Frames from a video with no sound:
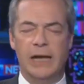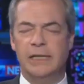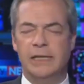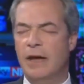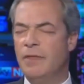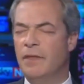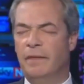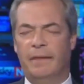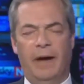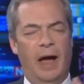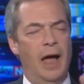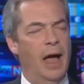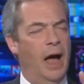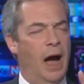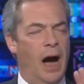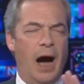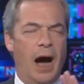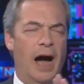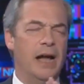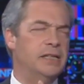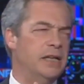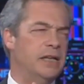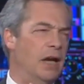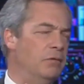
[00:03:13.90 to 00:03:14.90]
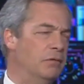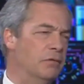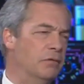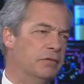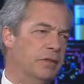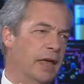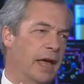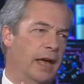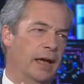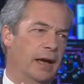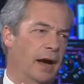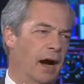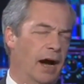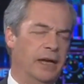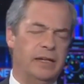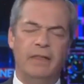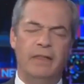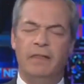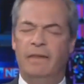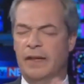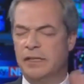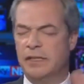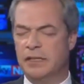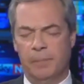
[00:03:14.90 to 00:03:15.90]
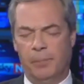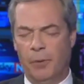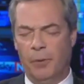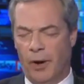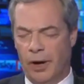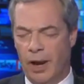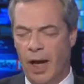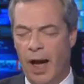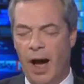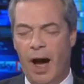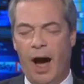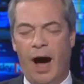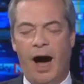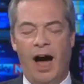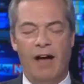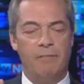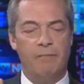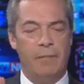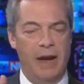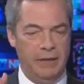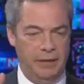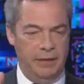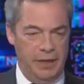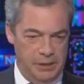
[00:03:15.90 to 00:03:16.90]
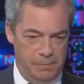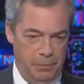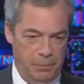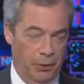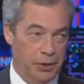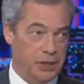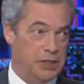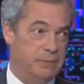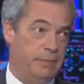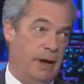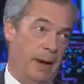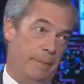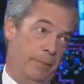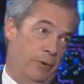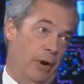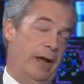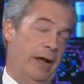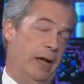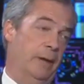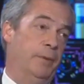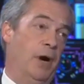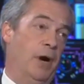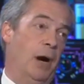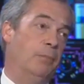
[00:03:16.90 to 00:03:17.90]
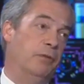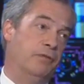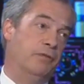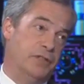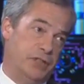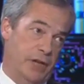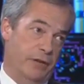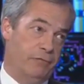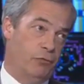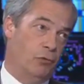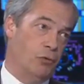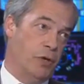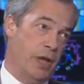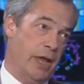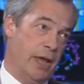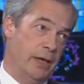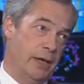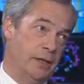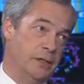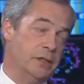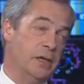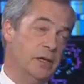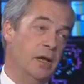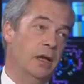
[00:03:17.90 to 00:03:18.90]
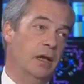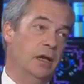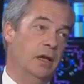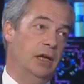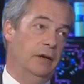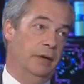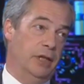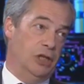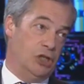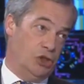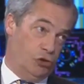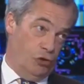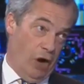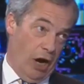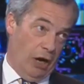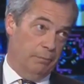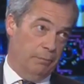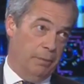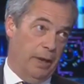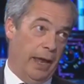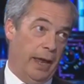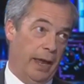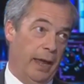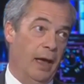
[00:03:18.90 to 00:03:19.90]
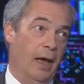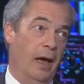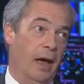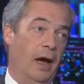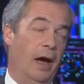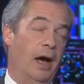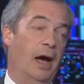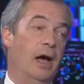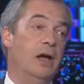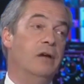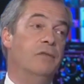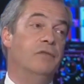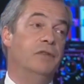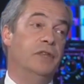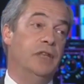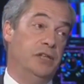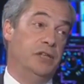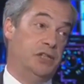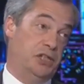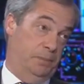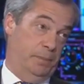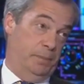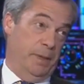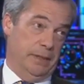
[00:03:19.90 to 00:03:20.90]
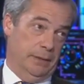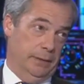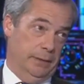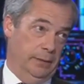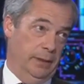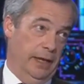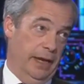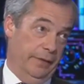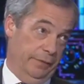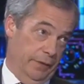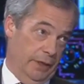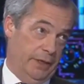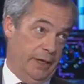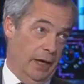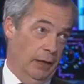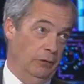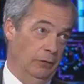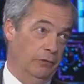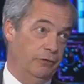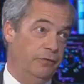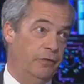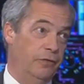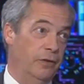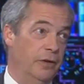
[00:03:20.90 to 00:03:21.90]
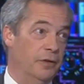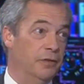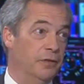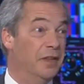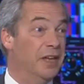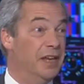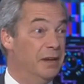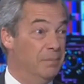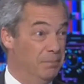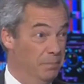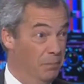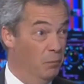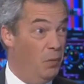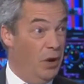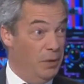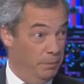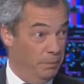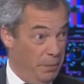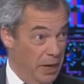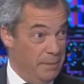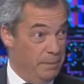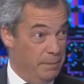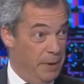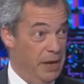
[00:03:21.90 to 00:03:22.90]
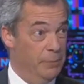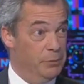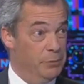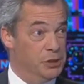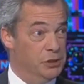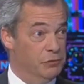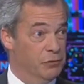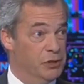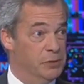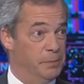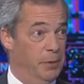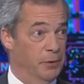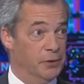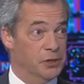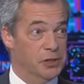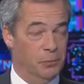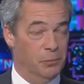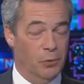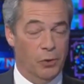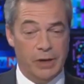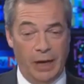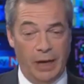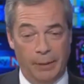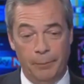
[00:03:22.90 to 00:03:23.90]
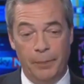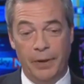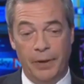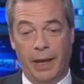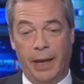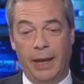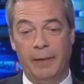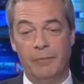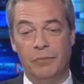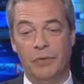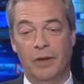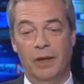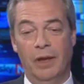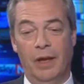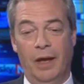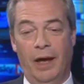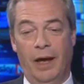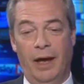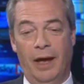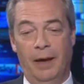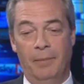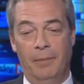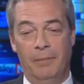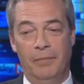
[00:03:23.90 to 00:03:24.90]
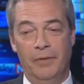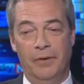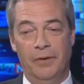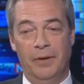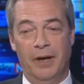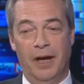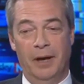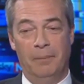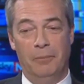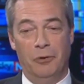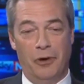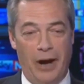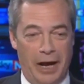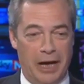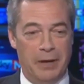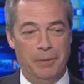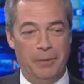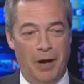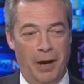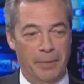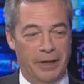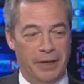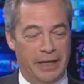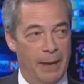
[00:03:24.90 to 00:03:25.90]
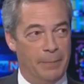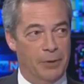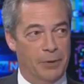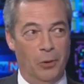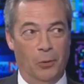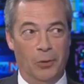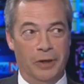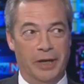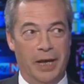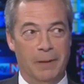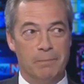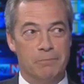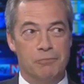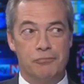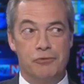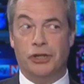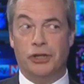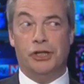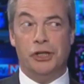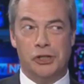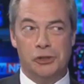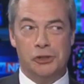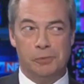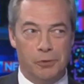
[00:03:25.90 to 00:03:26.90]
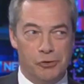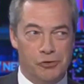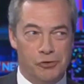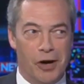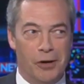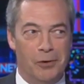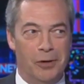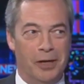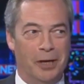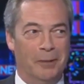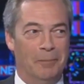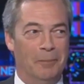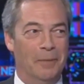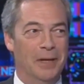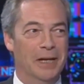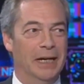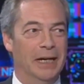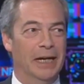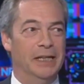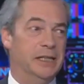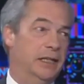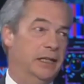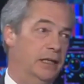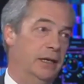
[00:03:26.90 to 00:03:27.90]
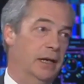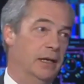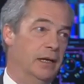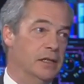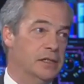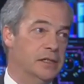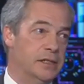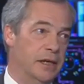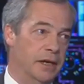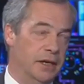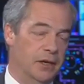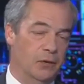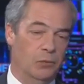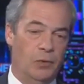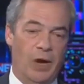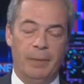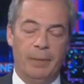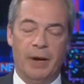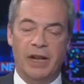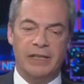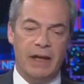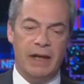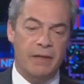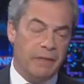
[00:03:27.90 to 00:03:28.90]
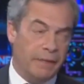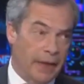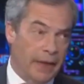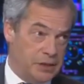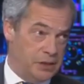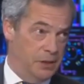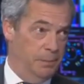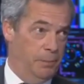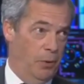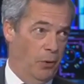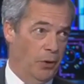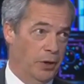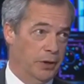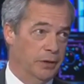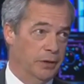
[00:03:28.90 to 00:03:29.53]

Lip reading: I don't think that's the point. I've made these points about Barack Obama for several years. You know, it struck me over the spill in the Gulf, when BP was the responsible company, Barack Obama kept calling it British Petroleum and did it in a certain way. But I don't think that's the point.